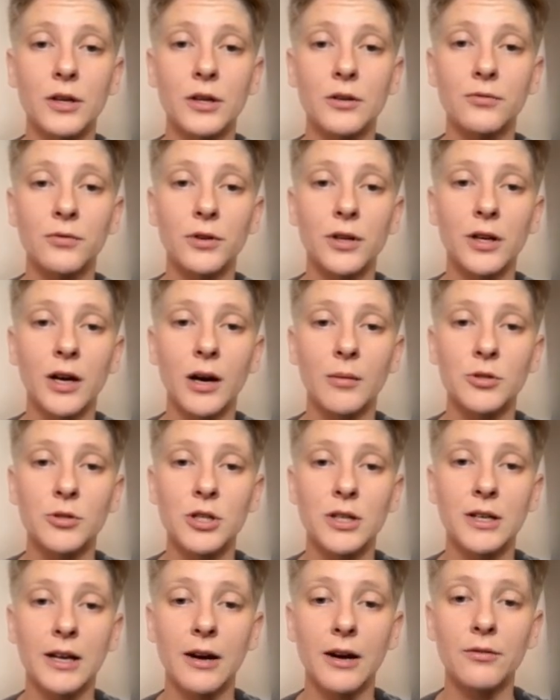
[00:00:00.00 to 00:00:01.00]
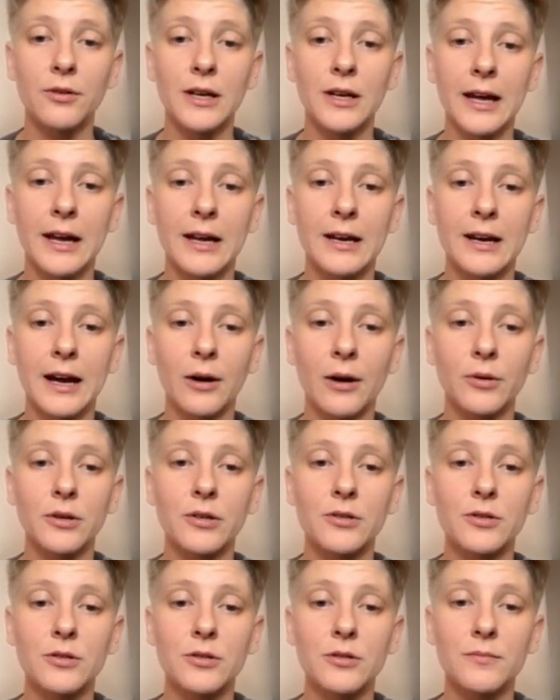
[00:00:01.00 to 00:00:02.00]
a free option every 8
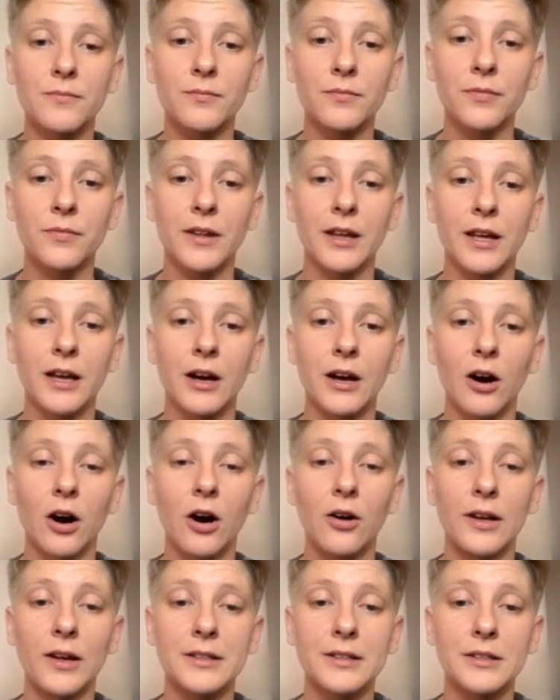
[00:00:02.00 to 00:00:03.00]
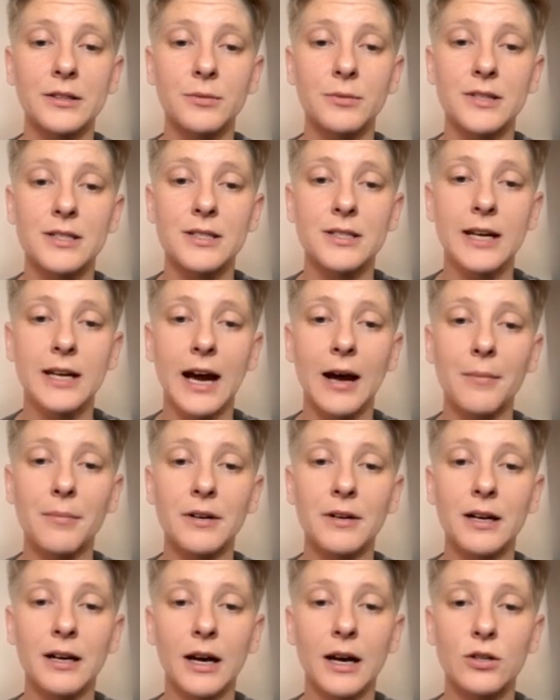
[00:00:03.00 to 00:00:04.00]
hours. All I did was tap
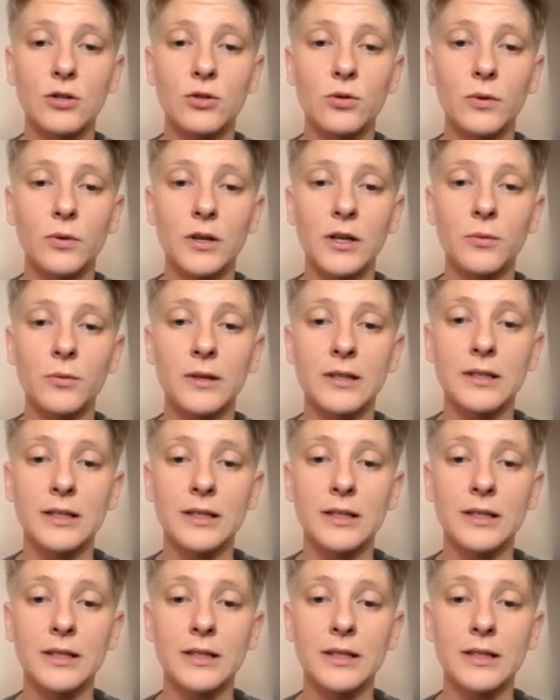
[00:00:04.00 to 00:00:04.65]
and I got 21